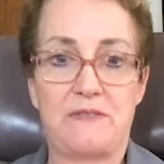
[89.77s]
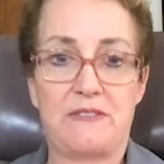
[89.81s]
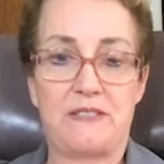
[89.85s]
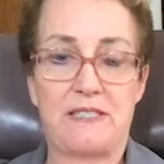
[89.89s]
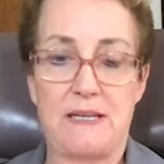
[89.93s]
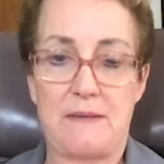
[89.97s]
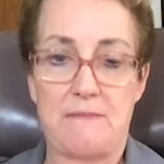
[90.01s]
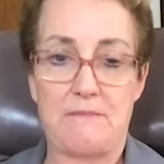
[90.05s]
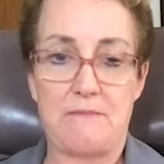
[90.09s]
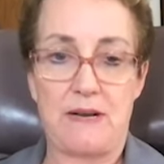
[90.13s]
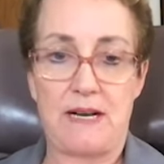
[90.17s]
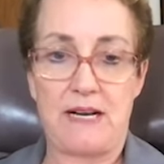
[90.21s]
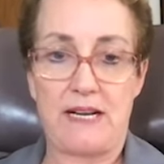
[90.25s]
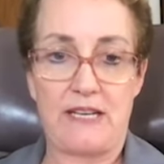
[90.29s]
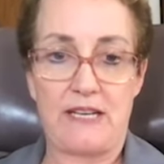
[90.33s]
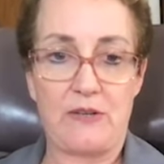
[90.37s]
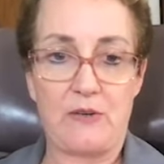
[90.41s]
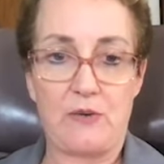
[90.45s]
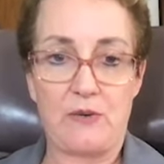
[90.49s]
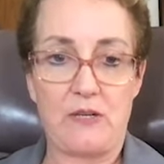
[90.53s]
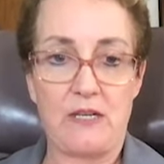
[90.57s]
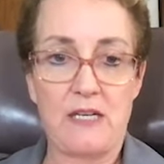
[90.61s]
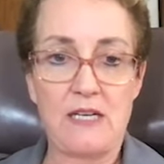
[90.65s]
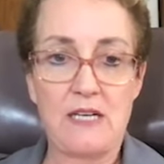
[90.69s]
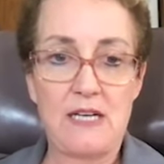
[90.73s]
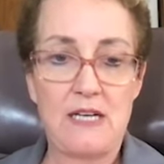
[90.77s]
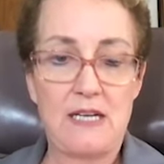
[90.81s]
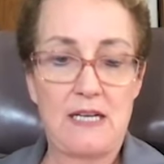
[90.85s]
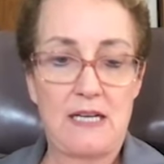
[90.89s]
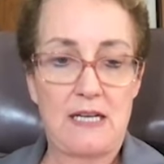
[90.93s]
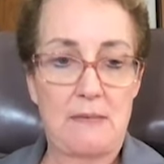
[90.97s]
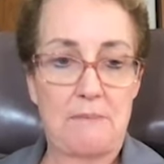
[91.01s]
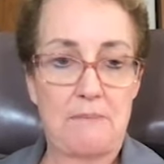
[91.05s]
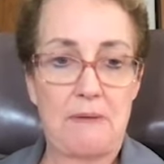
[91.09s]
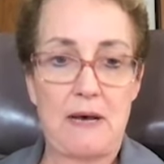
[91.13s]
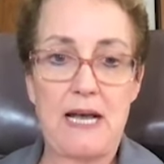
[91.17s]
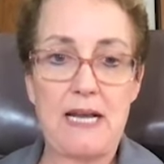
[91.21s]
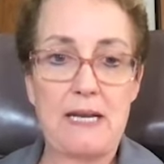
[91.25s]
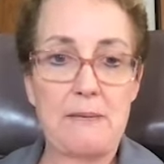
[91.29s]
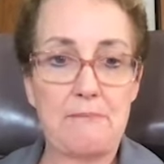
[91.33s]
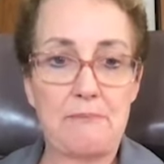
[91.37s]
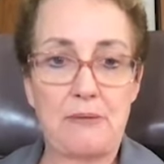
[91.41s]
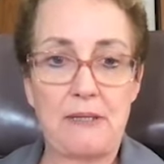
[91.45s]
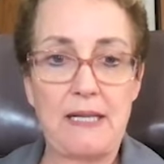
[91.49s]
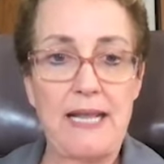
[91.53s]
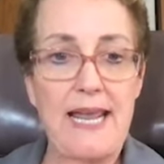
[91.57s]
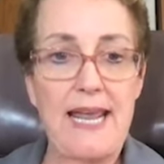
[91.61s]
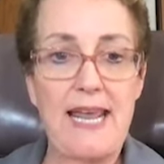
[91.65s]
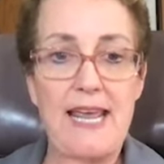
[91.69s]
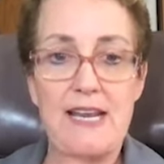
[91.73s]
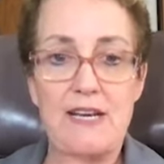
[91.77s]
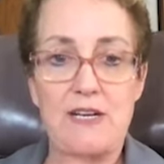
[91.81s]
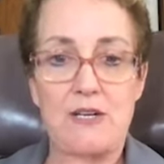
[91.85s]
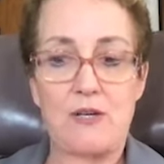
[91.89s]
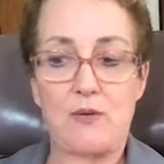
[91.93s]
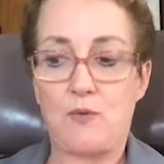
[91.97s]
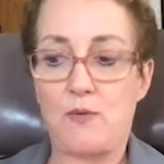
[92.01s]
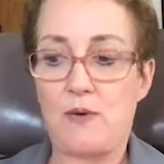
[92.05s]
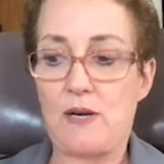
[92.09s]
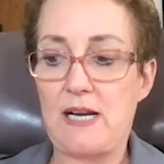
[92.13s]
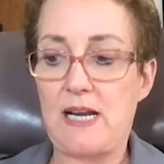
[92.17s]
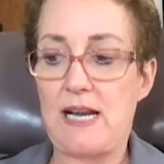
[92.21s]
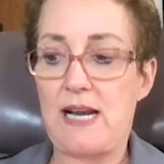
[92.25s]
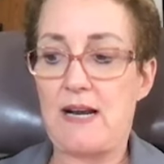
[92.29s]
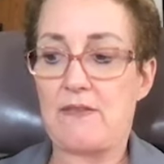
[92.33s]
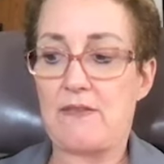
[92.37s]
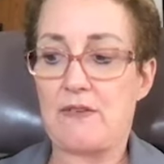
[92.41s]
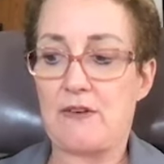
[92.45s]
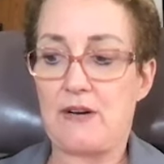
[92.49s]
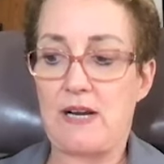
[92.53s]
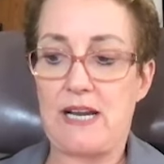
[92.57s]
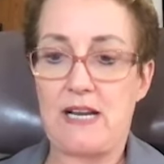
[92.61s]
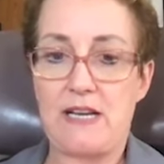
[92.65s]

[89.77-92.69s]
somebody or a potted plant or whatever.